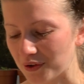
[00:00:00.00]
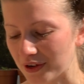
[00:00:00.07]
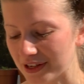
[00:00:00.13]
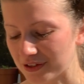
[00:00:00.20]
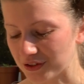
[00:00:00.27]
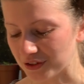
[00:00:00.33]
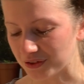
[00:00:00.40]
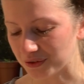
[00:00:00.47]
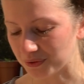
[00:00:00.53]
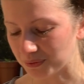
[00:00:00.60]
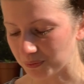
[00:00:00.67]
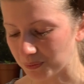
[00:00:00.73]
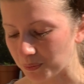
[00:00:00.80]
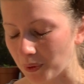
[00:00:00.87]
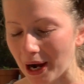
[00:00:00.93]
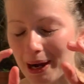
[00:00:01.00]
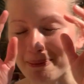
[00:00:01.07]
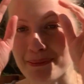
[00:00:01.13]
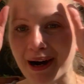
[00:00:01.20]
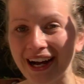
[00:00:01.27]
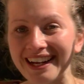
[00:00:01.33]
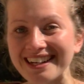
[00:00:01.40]
is just what our
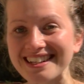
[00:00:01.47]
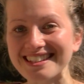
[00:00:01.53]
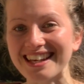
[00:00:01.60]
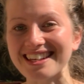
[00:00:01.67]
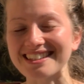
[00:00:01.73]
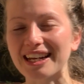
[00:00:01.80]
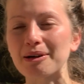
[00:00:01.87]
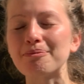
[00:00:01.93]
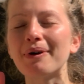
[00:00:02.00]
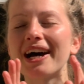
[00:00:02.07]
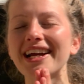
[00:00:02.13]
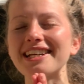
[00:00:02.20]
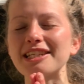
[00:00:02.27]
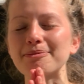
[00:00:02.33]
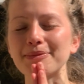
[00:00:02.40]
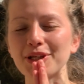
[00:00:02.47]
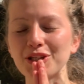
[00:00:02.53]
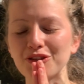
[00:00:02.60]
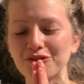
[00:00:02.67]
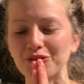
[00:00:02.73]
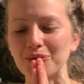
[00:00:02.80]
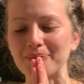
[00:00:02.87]
mind says. Our mind is
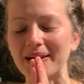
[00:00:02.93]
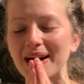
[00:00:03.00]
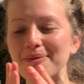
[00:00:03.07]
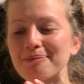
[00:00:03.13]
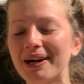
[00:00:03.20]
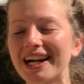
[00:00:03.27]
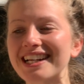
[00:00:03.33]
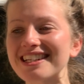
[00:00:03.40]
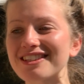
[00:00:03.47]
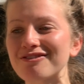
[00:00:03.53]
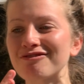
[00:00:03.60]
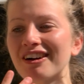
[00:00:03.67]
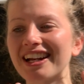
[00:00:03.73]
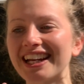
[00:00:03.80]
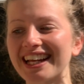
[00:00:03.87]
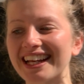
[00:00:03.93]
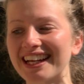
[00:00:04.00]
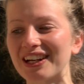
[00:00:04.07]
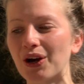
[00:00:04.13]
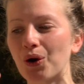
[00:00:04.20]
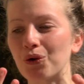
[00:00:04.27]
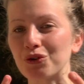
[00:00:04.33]
beautiful, but our mind is running
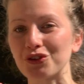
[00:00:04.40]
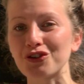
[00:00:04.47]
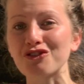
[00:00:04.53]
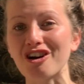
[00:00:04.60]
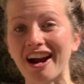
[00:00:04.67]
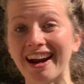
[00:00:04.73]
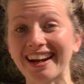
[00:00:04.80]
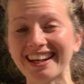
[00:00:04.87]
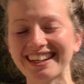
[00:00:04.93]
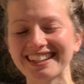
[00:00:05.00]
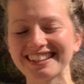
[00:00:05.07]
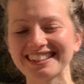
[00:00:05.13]
an old track.